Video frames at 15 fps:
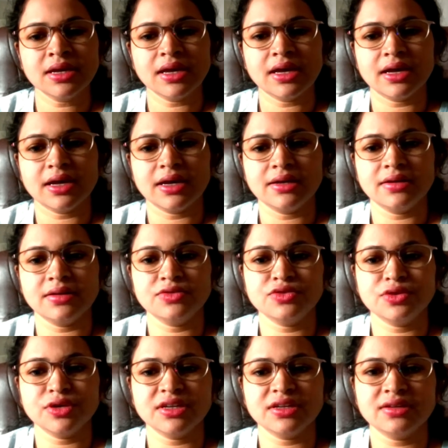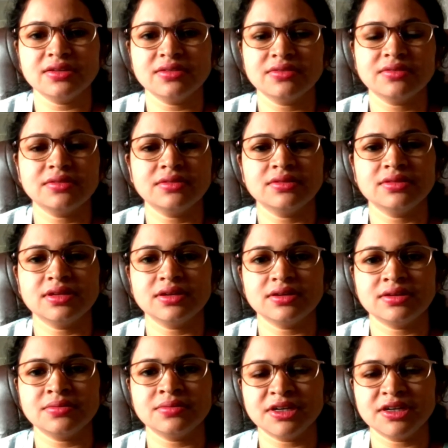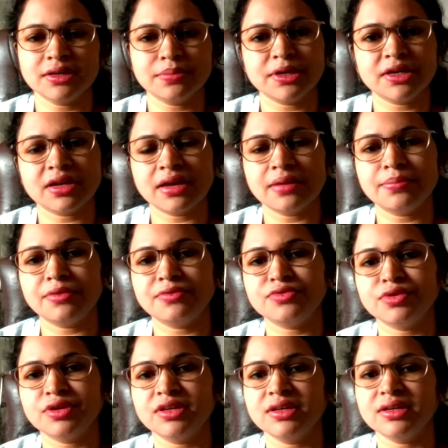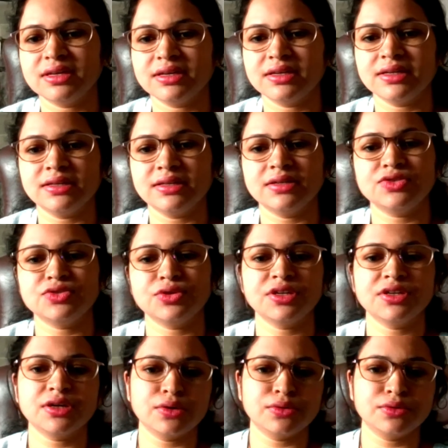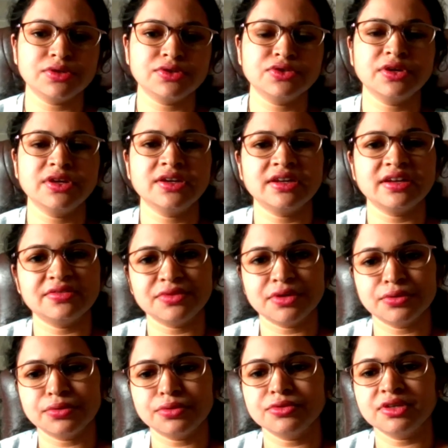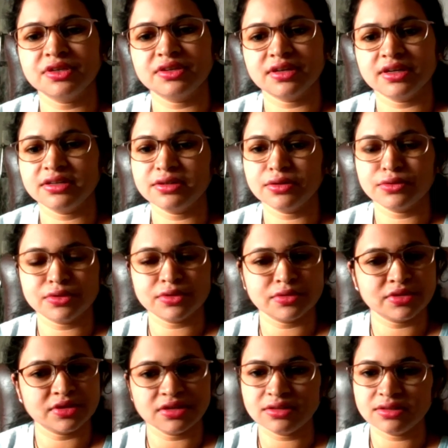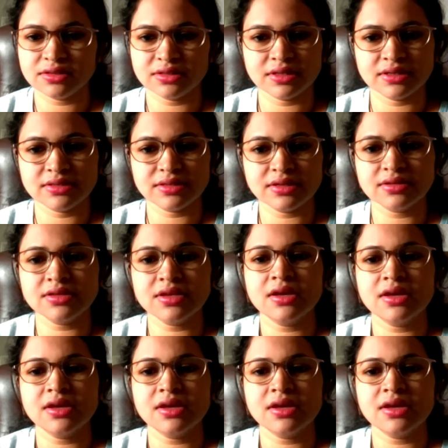And joining, there are multiple type of joining like inner join, outer join, left outer join, right outer join, these things.